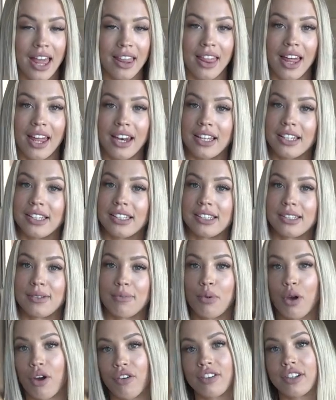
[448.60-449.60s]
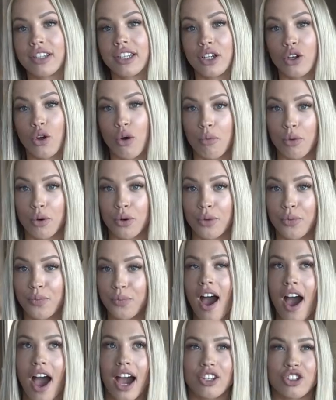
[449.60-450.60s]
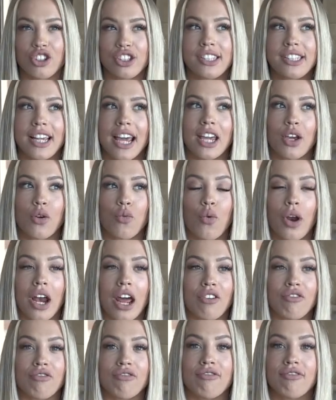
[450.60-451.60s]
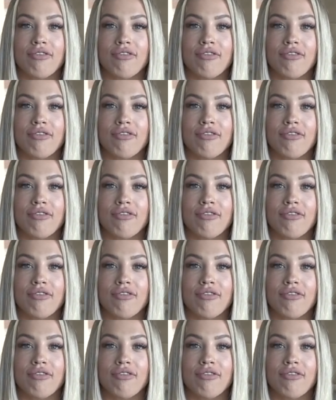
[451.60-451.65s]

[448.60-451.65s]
That is perfectly normal. I just take it when I